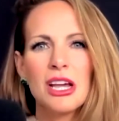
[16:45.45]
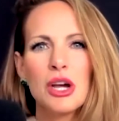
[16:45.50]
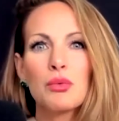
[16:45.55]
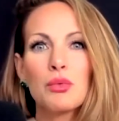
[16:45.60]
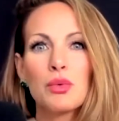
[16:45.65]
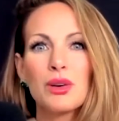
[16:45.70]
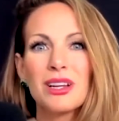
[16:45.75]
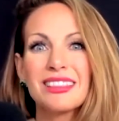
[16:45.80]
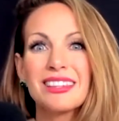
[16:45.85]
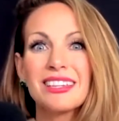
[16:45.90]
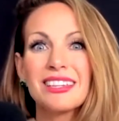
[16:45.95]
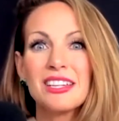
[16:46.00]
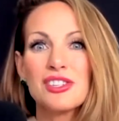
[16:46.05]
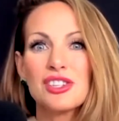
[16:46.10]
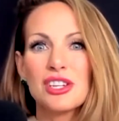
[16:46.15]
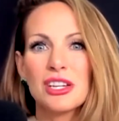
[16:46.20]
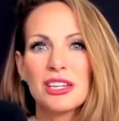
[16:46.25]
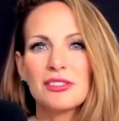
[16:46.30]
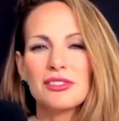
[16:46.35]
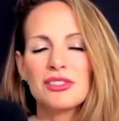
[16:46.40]

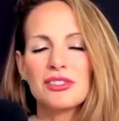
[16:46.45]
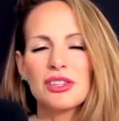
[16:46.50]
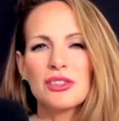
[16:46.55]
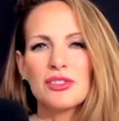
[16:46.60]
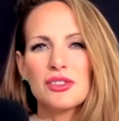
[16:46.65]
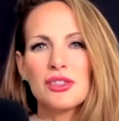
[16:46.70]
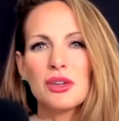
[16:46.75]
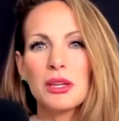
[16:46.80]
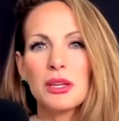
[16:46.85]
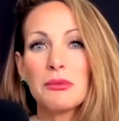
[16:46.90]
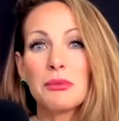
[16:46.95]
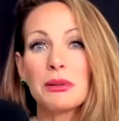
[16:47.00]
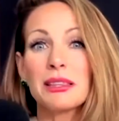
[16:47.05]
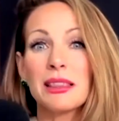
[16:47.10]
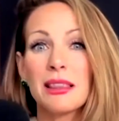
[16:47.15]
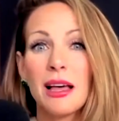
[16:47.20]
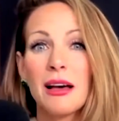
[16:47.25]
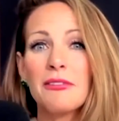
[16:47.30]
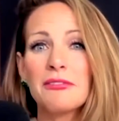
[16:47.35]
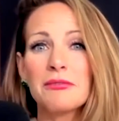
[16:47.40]
religion so he would
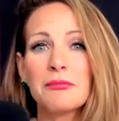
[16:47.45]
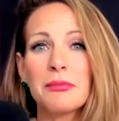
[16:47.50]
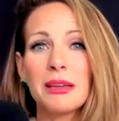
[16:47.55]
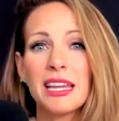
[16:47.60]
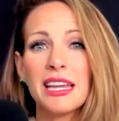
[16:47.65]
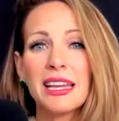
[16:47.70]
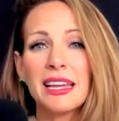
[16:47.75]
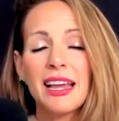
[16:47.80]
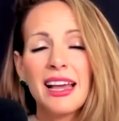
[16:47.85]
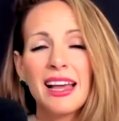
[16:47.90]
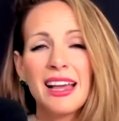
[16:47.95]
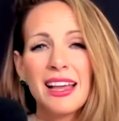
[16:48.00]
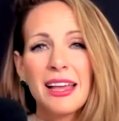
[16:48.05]
love me.